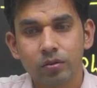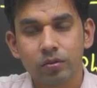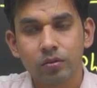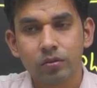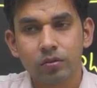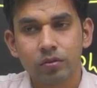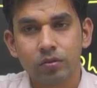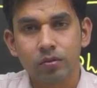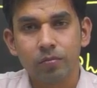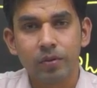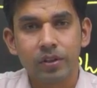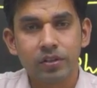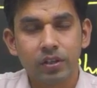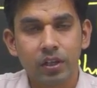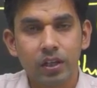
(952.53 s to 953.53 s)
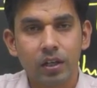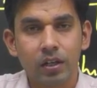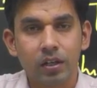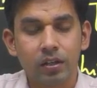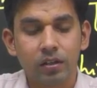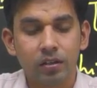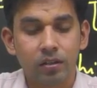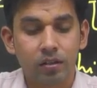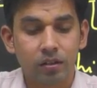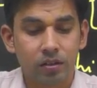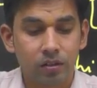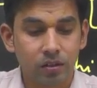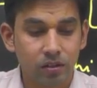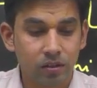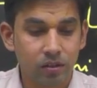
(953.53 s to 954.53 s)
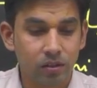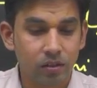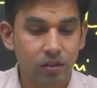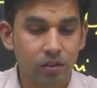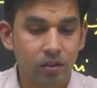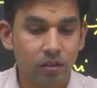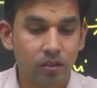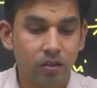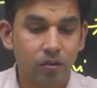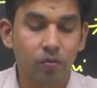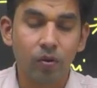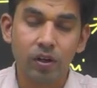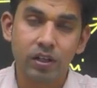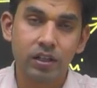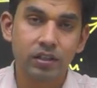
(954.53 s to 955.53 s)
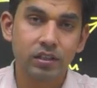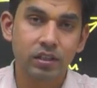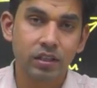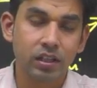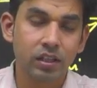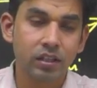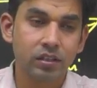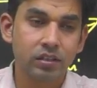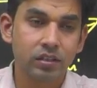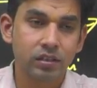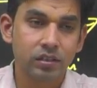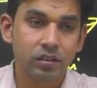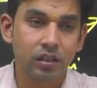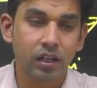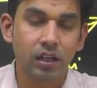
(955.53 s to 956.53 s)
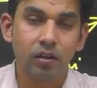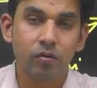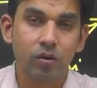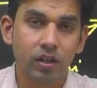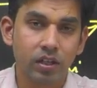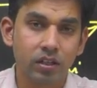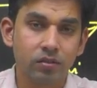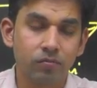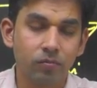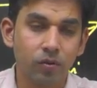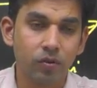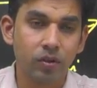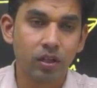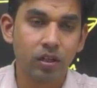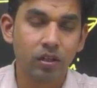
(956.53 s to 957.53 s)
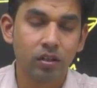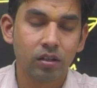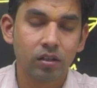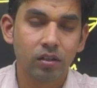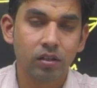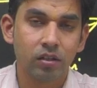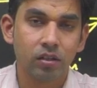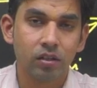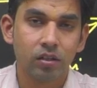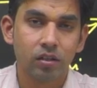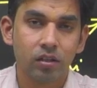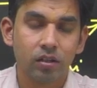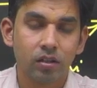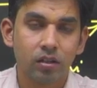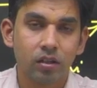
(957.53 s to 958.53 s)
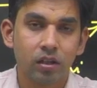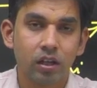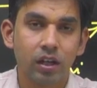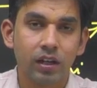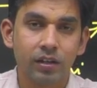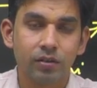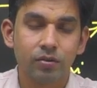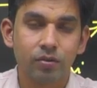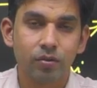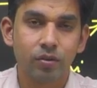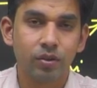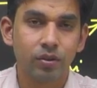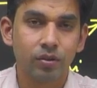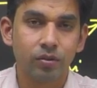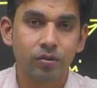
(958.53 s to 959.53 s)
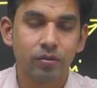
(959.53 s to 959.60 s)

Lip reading: So, basically what is ethics and what is moral, I told you.